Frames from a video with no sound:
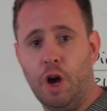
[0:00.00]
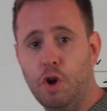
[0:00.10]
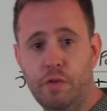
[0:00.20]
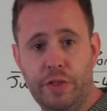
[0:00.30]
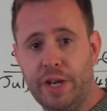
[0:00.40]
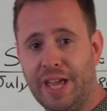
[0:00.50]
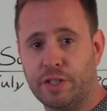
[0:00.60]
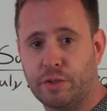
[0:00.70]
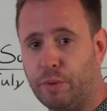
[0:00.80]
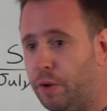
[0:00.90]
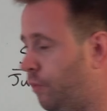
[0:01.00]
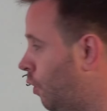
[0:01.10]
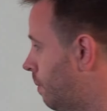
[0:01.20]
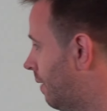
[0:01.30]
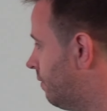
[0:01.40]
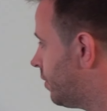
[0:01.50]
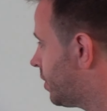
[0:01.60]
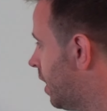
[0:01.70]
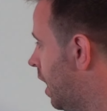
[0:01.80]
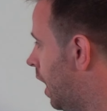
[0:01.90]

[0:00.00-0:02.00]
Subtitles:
over the next 3 or 4 months.